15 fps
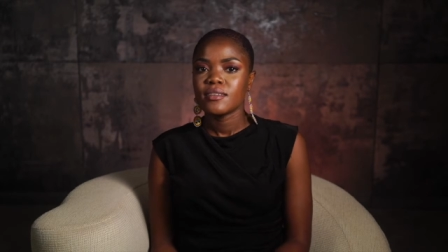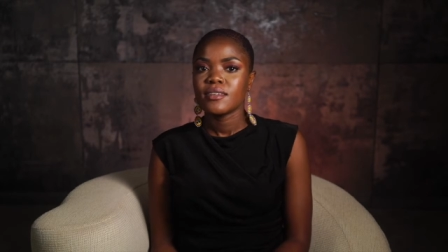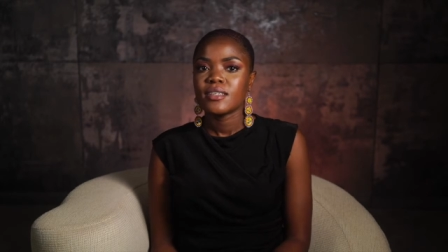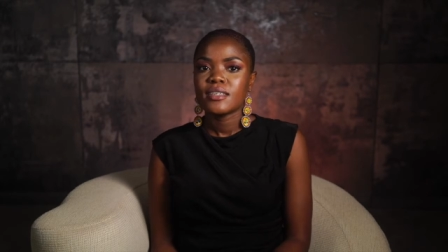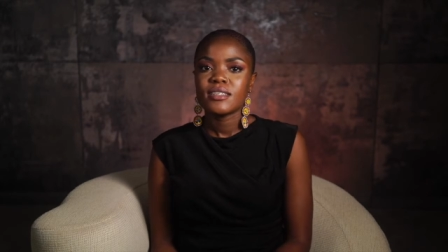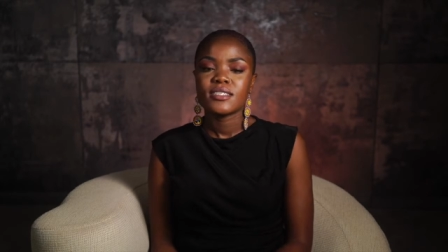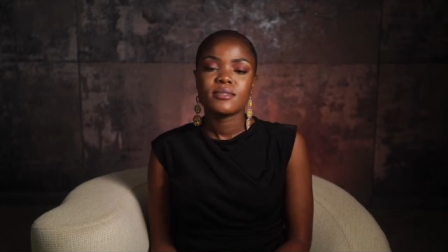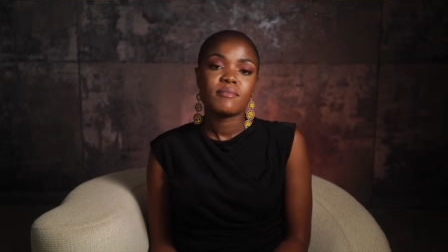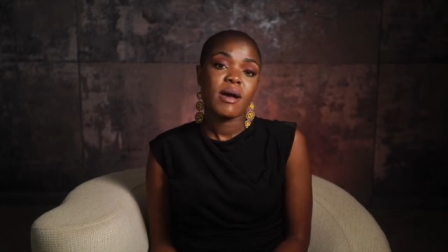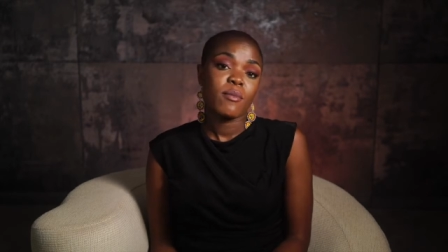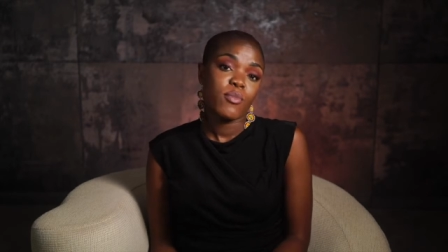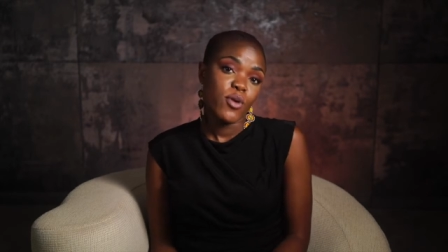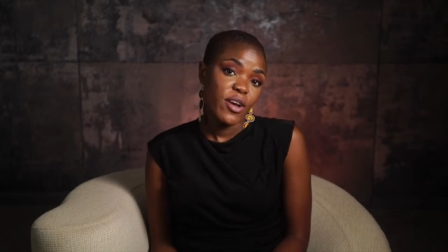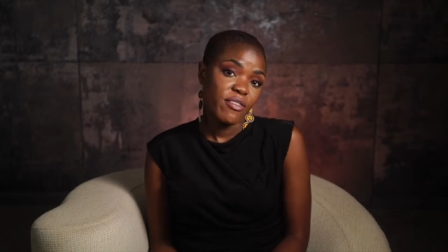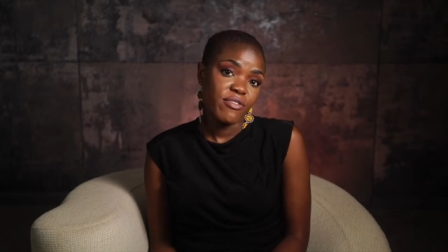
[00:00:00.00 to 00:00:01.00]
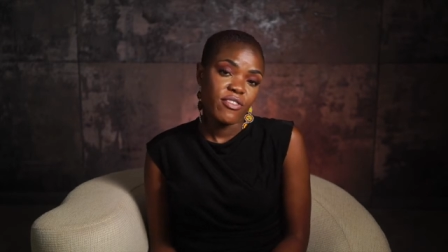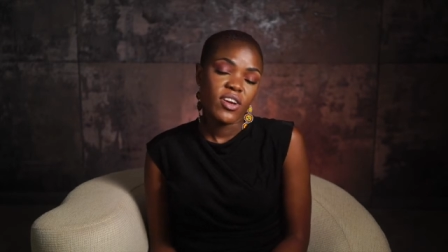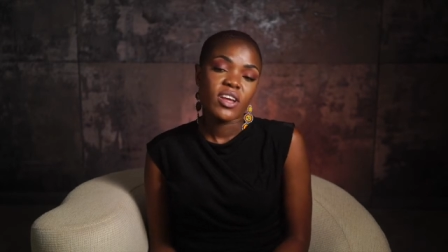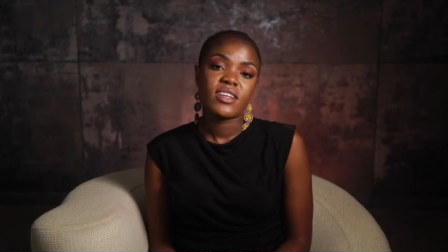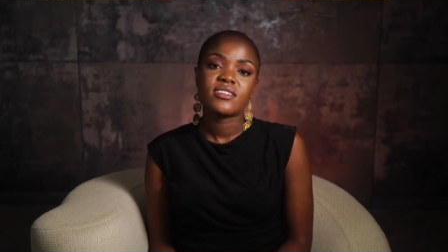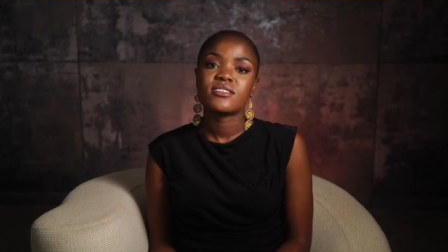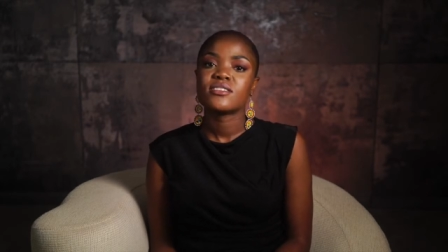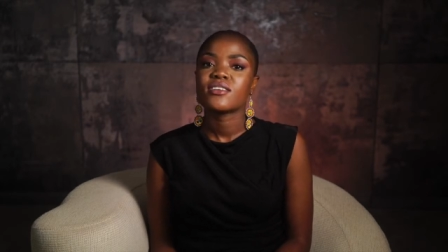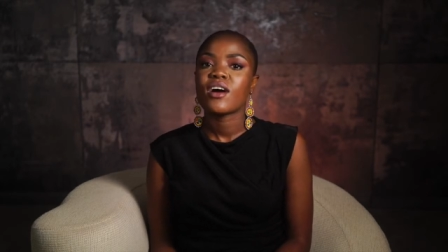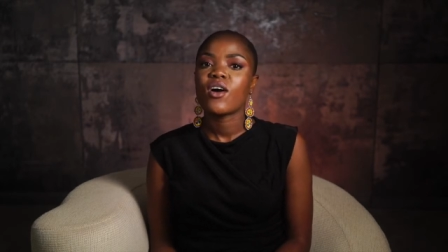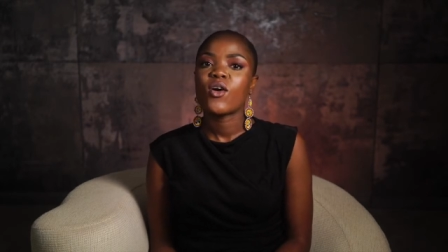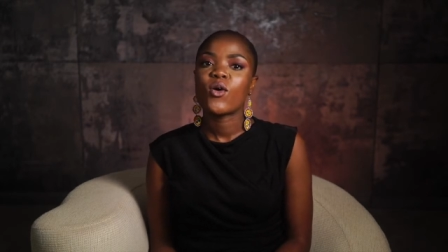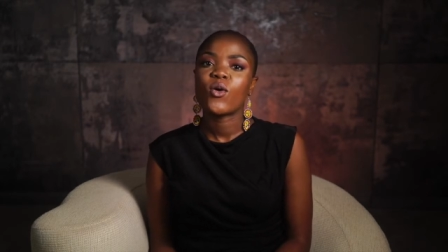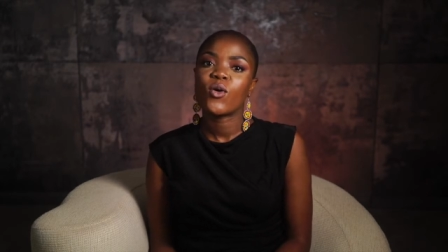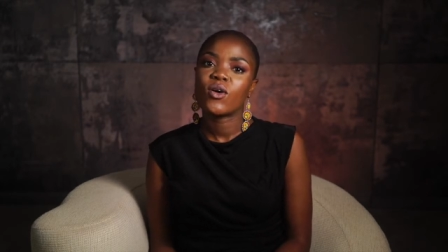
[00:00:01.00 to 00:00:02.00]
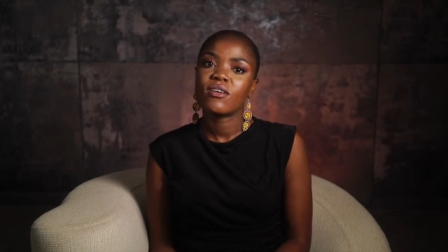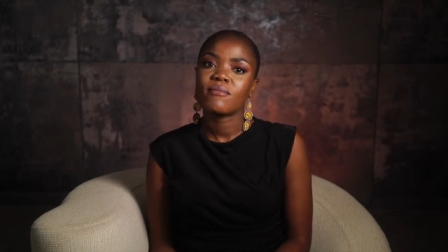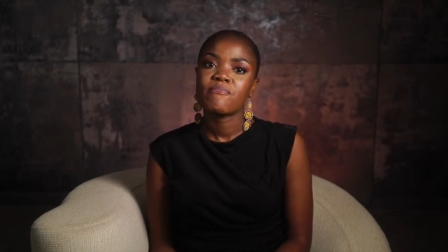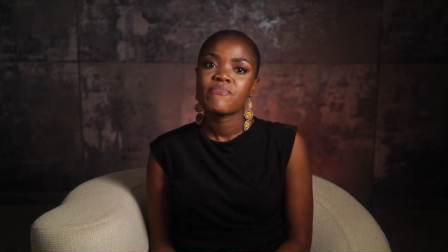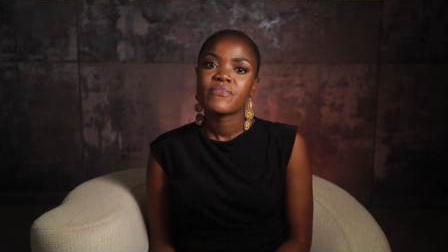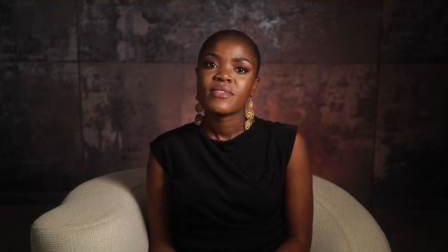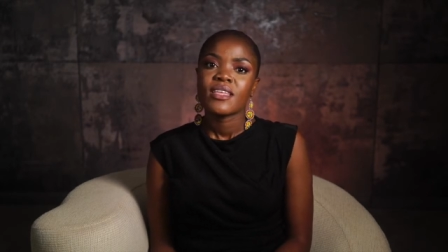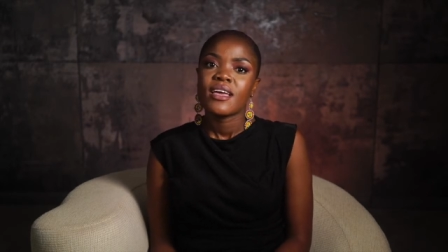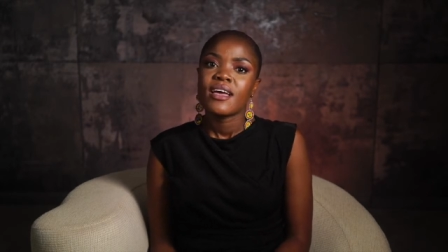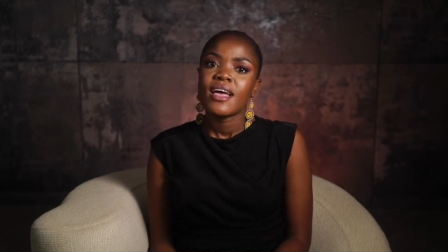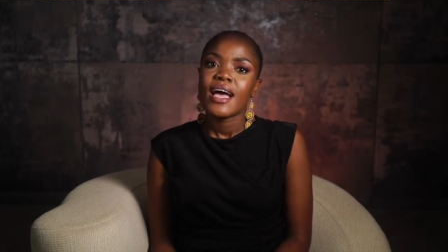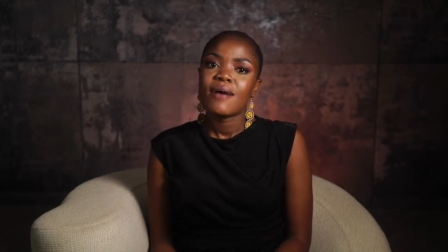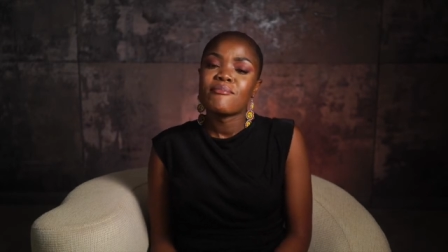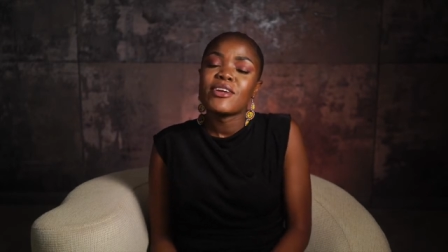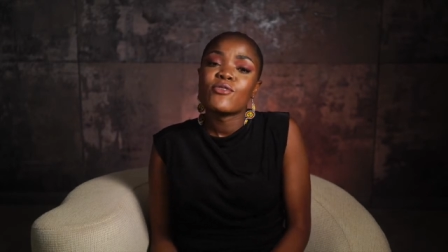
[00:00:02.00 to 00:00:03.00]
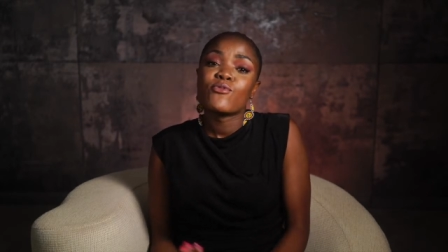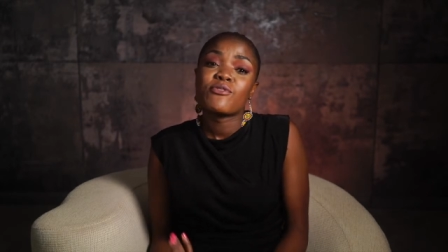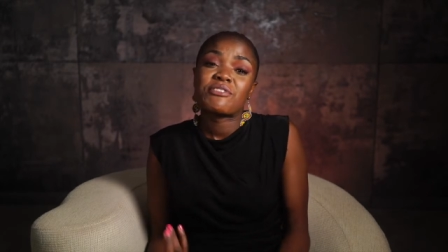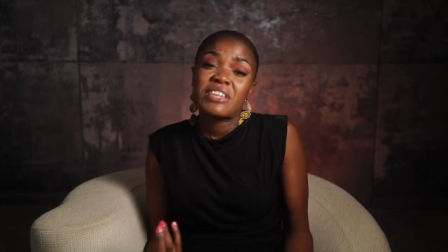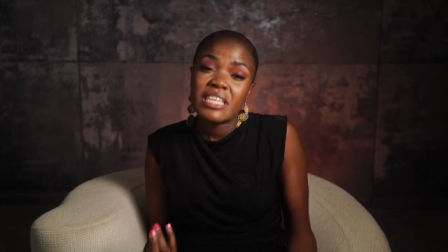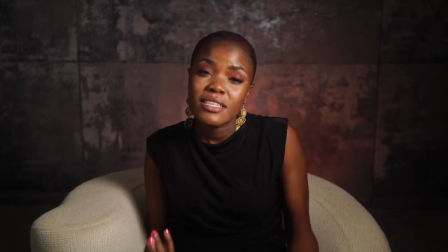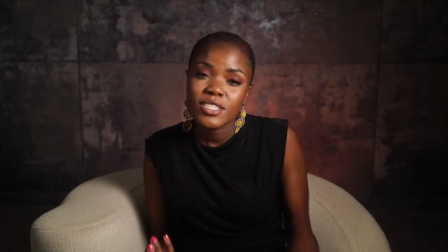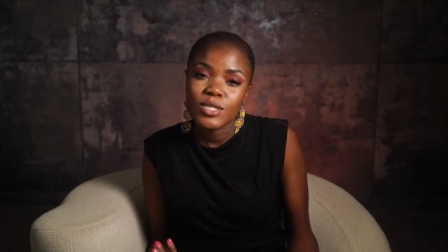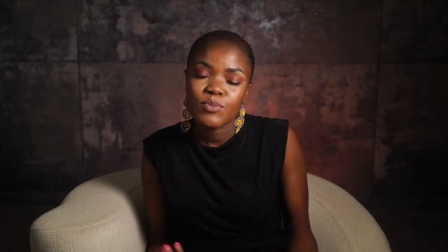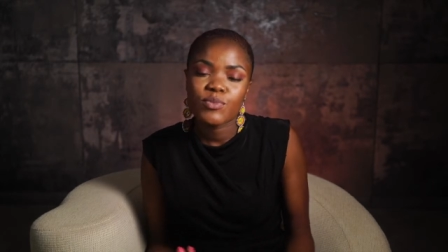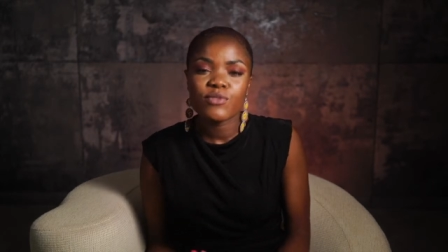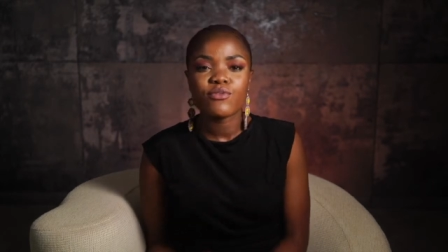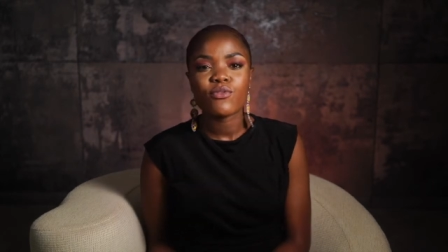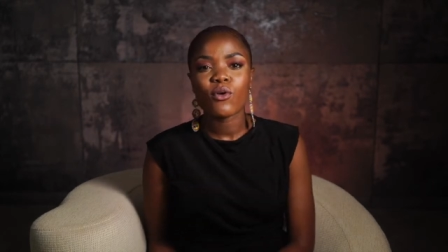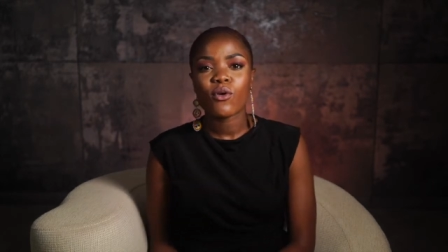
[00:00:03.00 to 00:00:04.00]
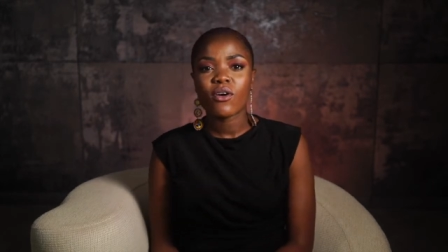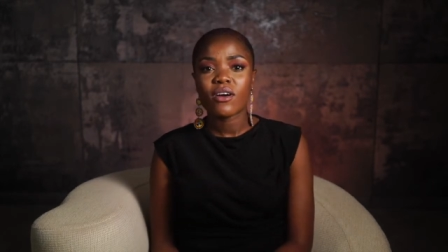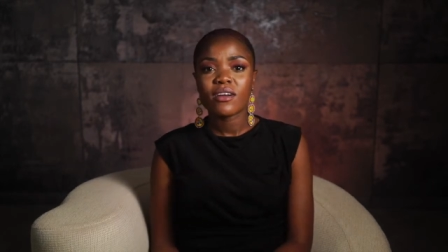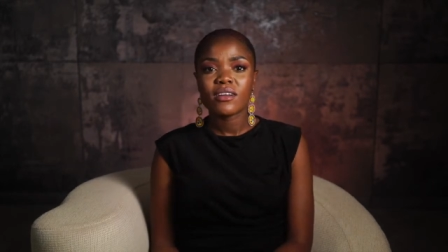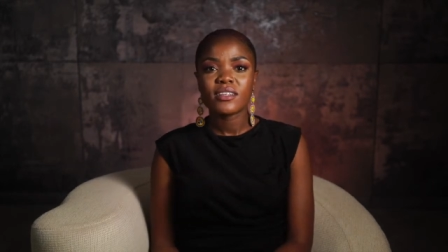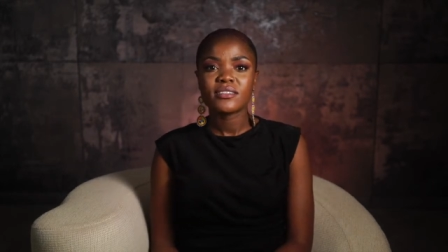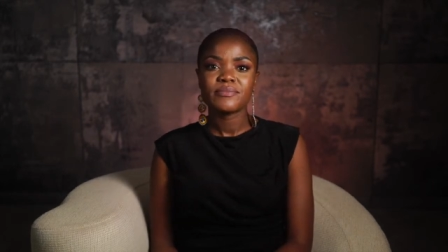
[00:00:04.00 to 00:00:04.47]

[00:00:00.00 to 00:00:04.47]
he's my boyfriend or i mean we've kissed before